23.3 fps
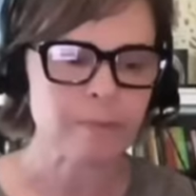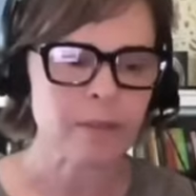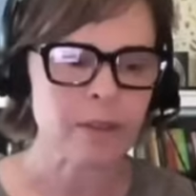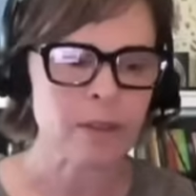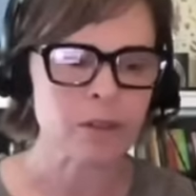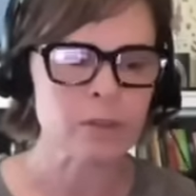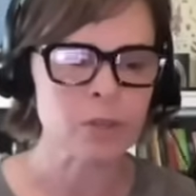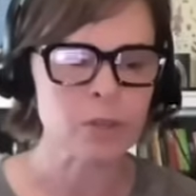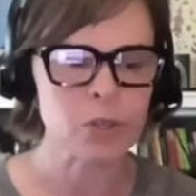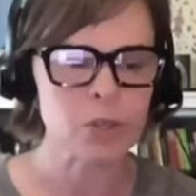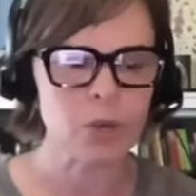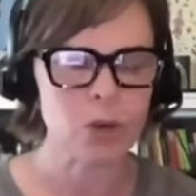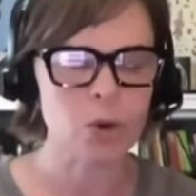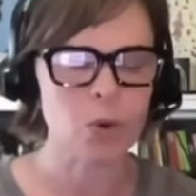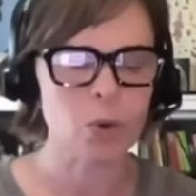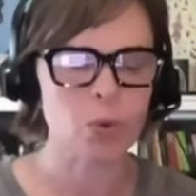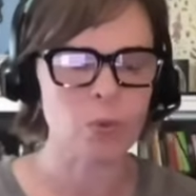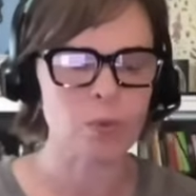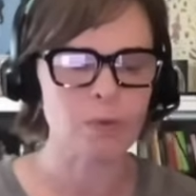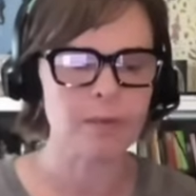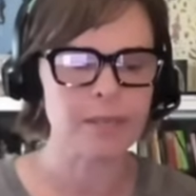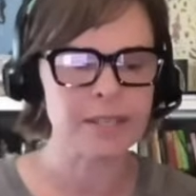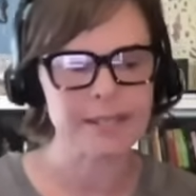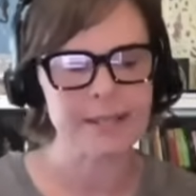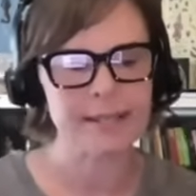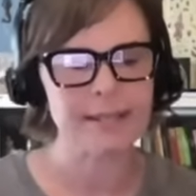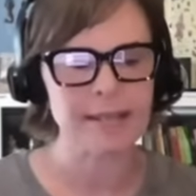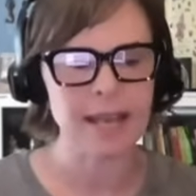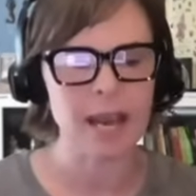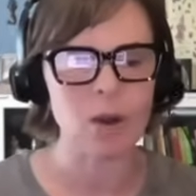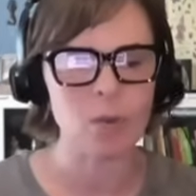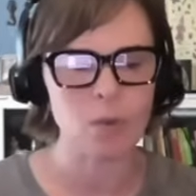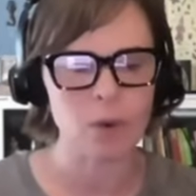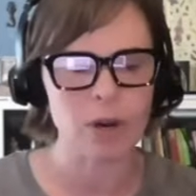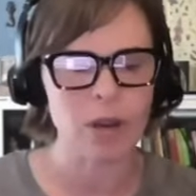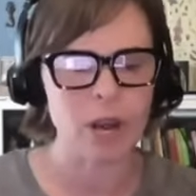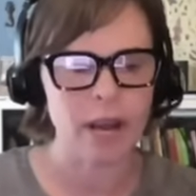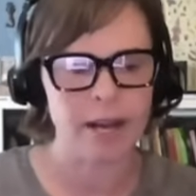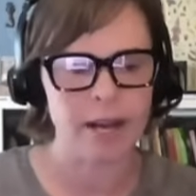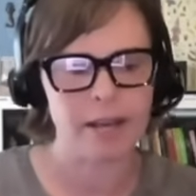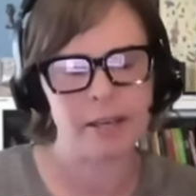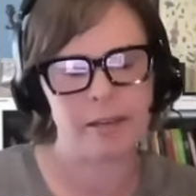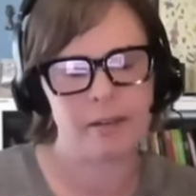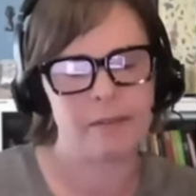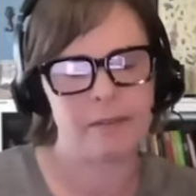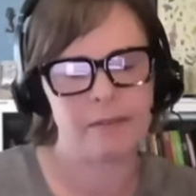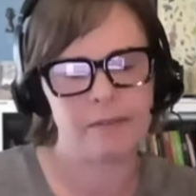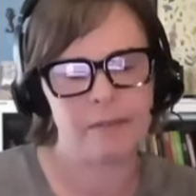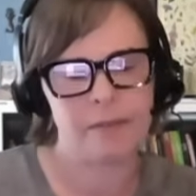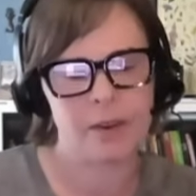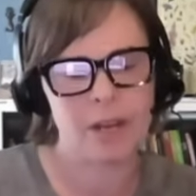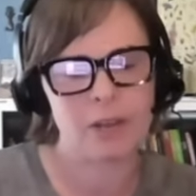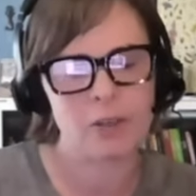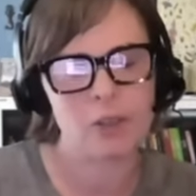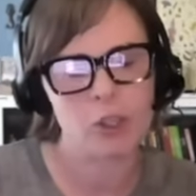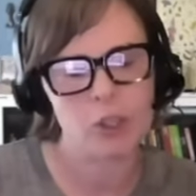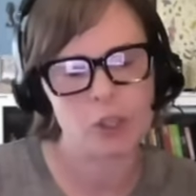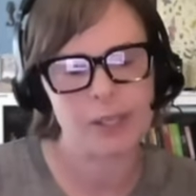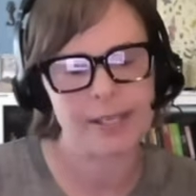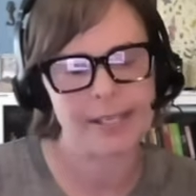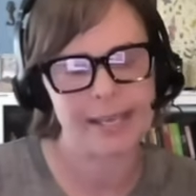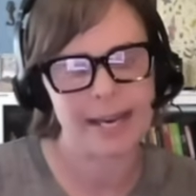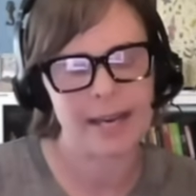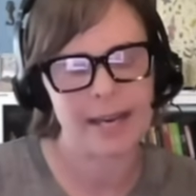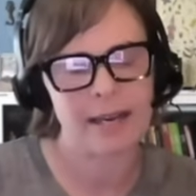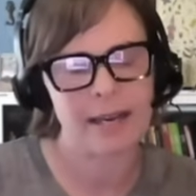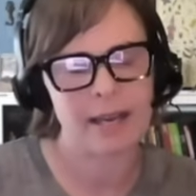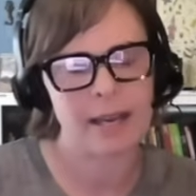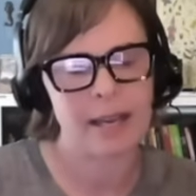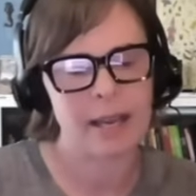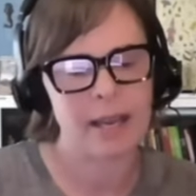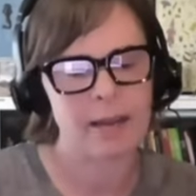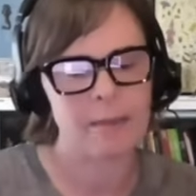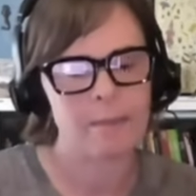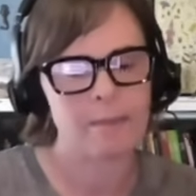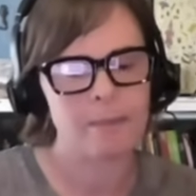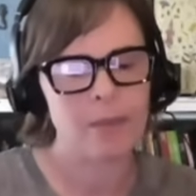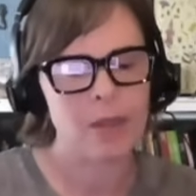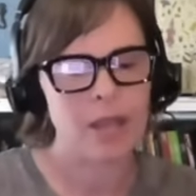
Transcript: so this is how we're kind of understanding it.